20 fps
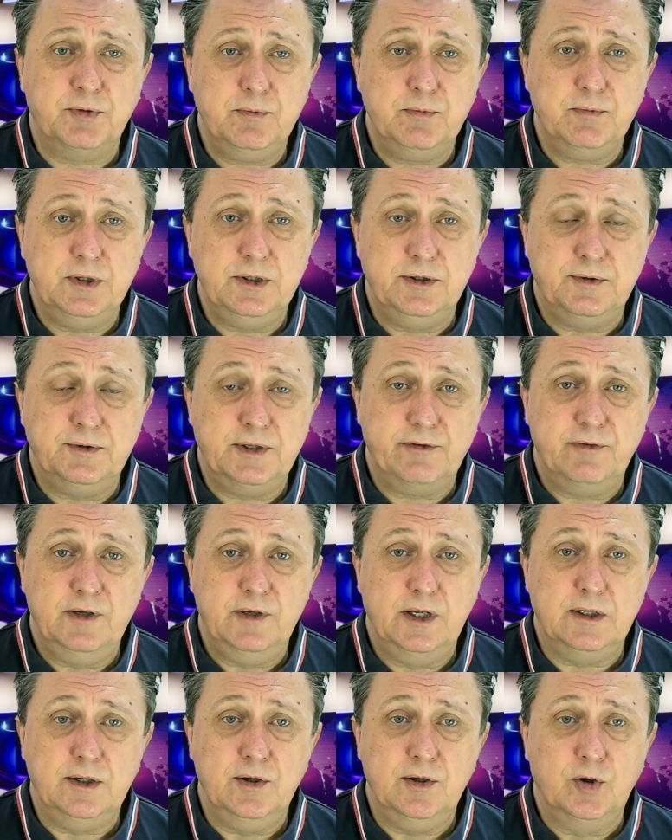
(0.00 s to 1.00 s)
We
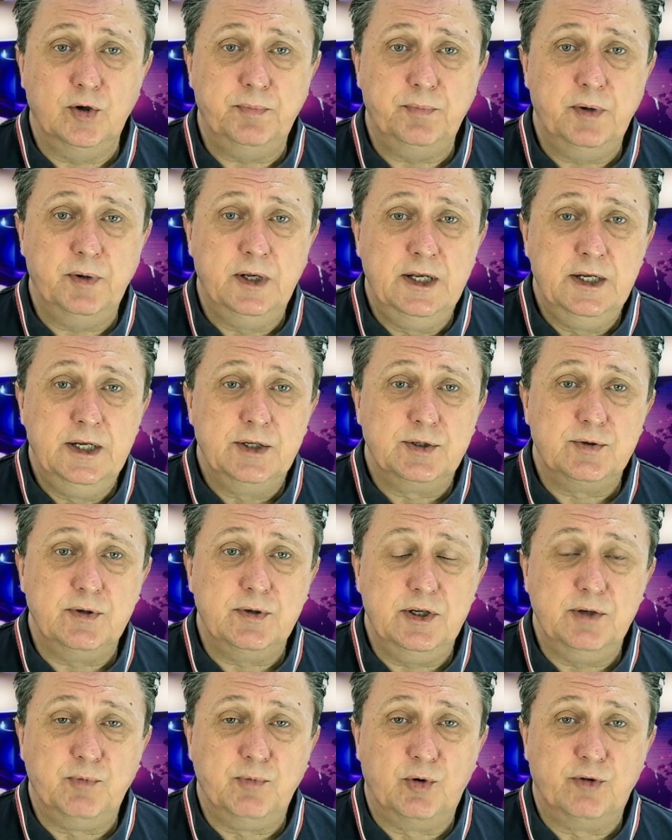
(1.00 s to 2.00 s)
definitely hope to
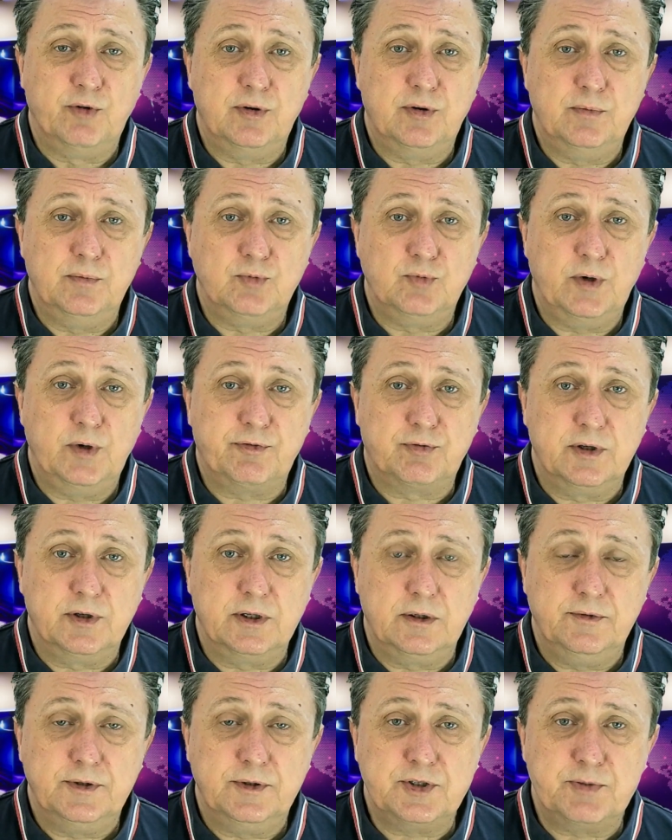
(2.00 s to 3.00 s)
hear more from
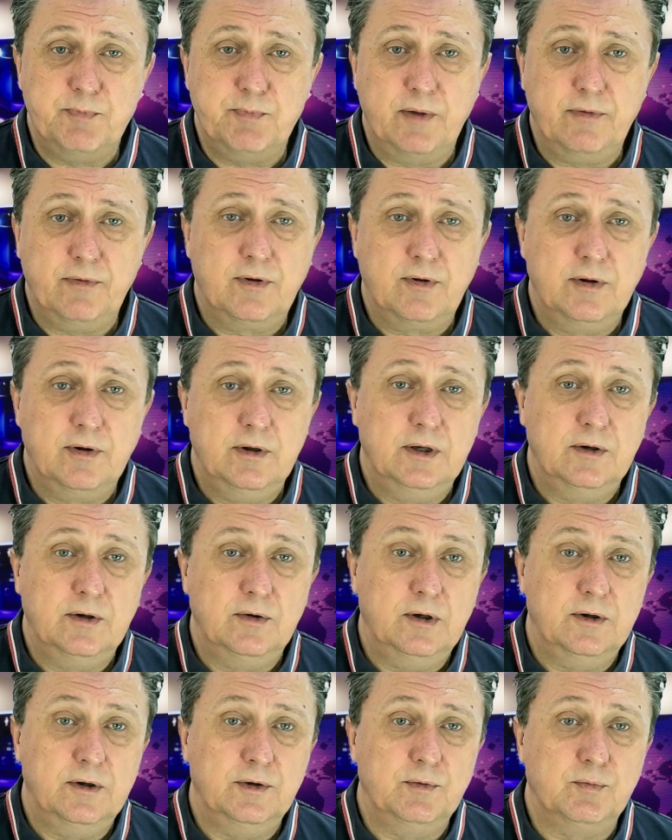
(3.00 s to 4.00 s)
Rafael this month
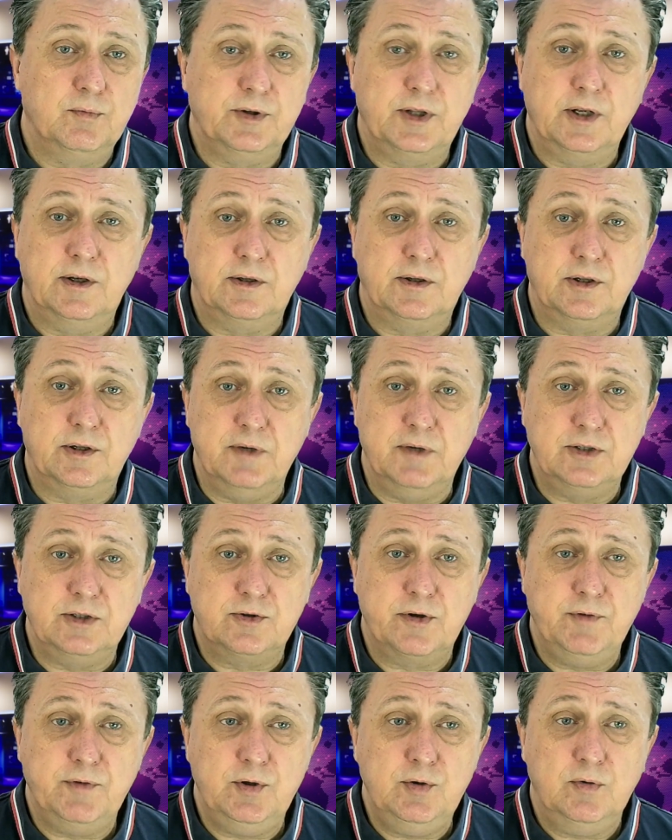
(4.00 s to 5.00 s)
with another
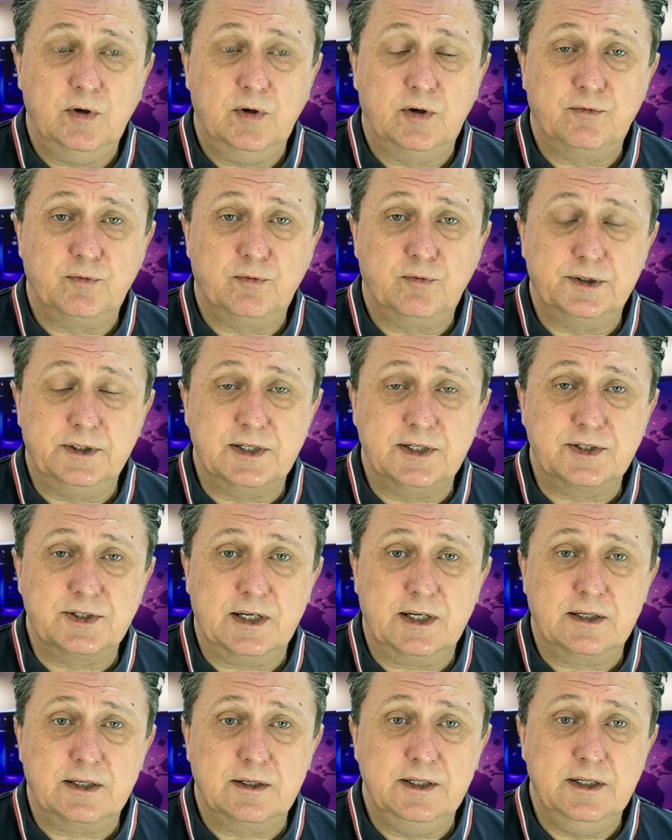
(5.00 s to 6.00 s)
interview of what
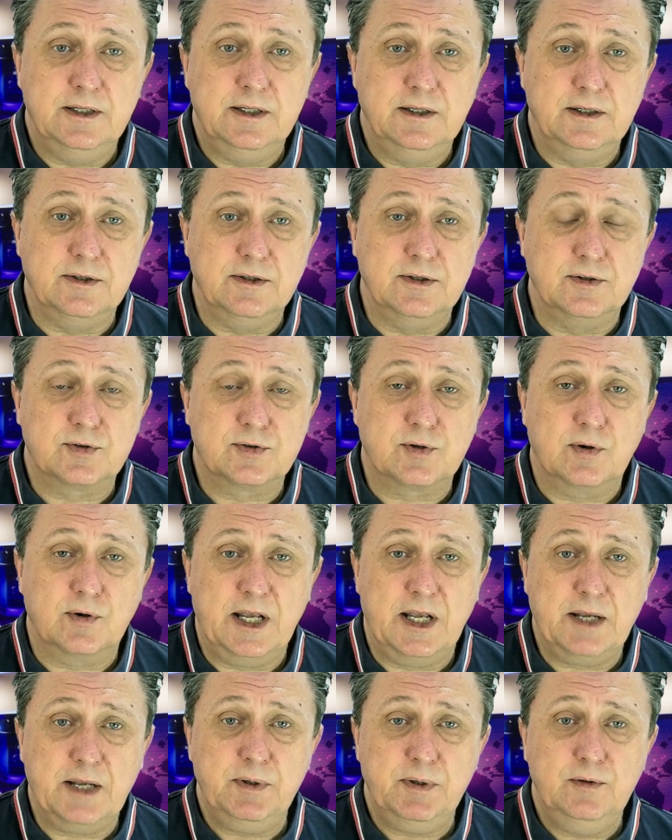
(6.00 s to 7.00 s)
exactly is going to
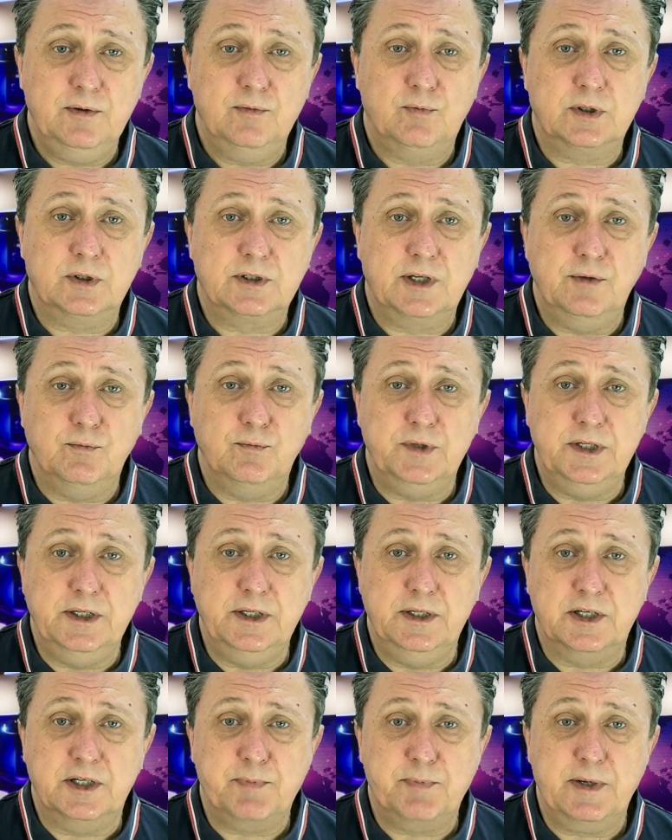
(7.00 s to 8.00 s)
happen, what can
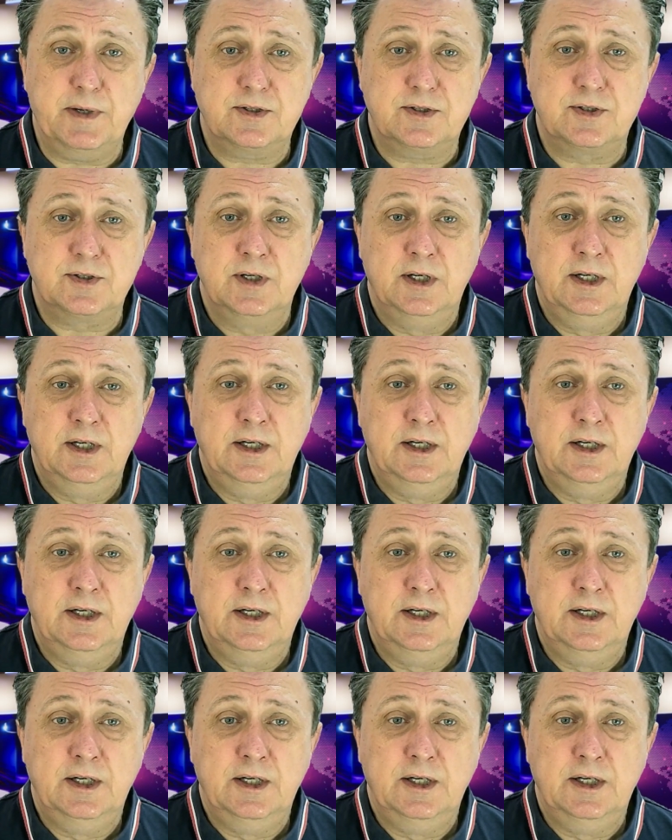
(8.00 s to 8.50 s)
we expect.